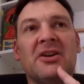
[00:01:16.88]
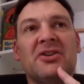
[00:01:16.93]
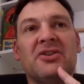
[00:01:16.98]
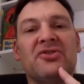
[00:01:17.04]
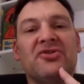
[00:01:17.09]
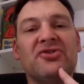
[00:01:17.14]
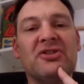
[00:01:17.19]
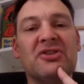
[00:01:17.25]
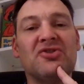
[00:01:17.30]

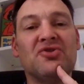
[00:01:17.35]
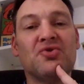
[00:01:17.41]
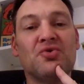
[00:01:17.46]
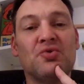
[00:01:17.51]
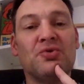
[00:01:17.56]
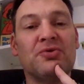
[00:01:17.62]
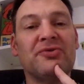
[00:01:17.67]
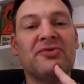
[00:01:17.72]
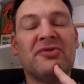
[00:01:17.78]
She
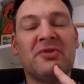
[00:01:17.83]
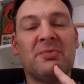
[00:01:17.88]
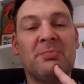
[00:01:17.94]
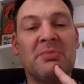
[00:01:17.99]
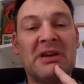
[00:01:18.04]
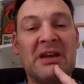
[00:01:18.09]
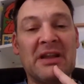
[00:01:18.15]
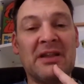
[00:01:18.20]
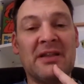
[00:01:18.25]
chose to
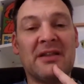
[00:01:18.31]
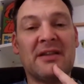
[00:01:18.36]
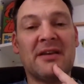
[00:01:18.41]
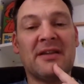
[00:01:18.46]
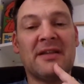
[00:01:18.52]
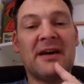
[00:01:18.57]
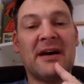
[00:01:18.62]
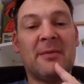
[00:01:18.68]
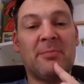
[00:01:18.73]
paint
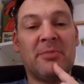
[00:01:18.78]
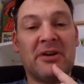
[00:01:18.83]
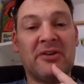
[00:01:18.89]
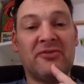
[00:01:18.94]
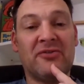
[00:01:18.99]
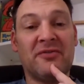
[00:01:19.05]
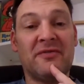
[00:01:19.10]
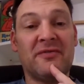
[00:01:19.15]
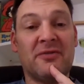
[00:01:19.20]
that
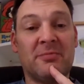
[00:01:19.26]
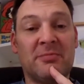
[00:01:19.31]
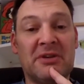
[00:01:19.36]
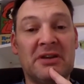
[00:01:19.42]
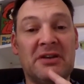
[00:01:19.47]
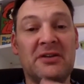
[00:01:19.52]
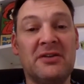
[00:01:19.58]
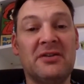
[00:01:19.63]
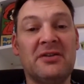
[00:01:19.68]
picture for
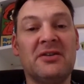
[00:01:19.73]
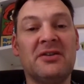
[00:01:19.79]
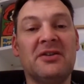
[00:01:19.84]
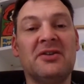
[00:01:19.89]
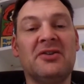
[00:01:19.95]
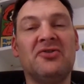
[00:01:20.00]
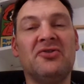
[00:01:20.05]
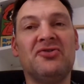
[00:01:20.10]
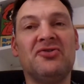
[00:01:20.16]
me.
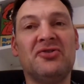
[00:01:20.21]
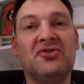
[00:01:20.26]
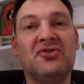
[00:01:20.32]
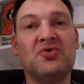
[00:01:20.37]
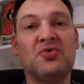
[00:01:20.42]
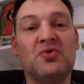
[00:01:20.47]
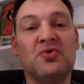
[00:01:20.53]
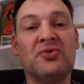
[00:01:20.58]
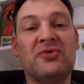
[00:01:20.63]
She
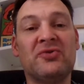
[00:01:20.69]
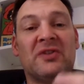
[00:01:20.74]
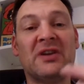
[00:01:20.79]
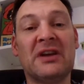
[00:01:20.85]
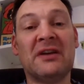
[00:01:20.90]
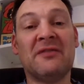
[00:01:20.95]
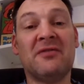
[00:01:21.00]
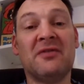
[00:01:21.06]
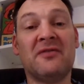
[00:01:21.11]
chose to
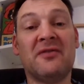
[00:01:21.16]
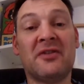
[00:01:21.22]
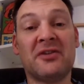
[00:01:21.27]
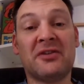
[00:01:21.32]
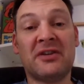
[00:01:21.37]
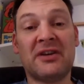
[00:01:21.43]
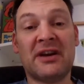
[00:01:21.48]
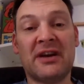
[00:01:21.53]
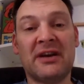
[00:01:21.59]
give of her
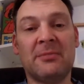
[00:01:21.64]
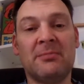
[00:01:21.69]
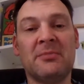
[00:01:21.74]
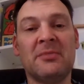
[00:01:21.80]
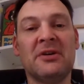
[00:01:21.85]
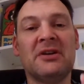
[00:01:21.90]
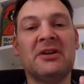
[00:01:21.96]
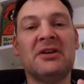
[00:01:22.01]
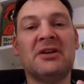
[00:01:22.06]
time
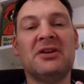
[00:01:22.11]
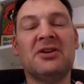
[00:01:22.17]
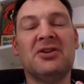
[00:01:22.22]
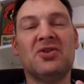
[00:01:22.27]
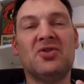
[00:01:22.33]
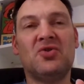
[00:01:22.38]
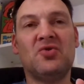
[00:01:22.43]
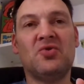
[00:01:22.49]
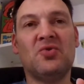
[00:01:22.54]

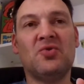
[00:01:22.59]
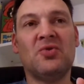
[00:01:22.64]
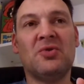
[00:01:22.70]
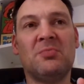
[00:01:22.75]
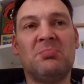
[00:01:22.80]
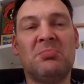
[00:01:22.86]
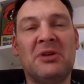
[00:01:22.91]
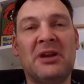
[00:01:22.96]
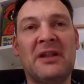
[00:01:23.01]
to
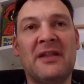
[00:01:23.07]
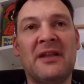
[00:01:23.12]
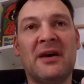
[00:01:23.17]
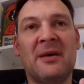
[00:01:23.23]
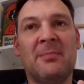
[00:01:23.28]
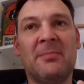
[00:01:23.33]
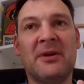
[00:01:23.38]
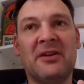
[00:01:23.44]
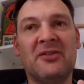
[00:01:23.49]
paint
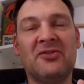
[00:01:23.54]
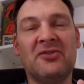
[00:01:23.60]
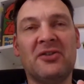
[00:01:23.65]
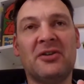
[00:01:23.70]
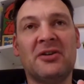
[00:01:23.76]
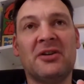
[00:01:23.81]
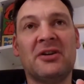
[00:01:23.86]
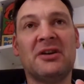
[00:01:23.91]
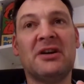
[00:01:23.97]
that
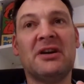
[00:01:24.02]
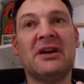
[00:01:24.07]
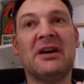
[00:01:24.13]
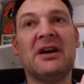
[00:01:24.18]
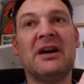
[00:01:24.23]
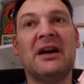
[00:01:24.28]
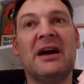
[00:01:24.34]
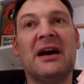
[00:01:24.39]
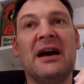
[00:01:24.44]
picture
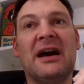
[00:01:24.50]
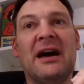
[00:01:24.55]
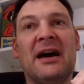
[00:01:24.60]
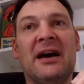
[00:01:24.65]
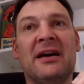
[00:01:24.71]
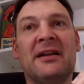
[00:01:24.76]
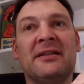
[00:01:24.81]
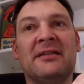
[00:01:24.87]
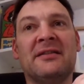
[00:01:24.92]

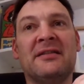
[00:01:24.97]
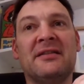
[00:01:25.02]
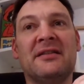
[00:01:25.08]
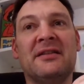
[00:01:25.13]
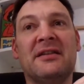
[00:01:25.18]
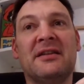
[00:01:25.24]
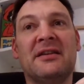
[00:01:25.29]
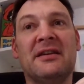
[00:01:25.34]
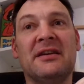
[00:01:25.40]
and
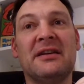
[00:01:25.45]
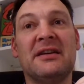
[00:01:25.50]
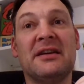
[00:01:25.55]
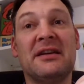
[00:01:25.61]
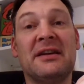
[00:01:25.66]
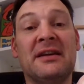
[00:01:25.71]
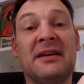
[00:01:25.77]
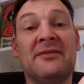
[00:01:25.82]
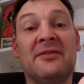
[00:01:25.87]

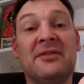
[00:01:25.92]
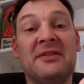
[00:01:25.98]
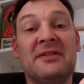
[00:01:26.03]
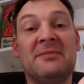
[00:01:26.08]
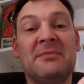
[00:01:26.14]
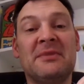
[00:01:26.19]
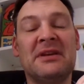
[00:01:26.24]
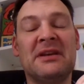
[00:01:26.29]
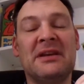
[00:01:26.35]
give it
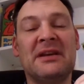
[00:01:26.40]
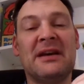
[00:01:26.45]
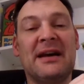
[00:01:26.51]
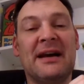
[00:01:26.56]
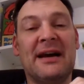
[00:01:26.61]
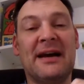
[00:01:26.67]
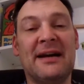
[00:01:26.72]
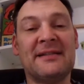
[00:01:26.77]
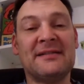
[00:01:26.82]
to me
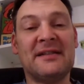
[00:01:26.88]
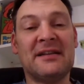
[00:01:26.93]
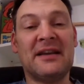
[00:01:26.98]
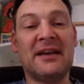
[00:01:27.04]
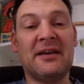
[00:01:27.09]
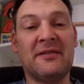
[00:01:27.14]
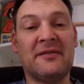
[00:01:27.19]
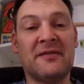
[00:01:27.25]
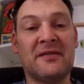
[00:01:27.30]
as a
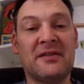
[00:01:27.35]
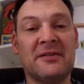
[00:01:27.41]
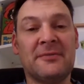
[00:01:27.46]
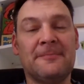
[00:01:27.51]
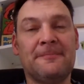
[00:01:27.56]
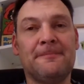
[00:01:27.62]
gift.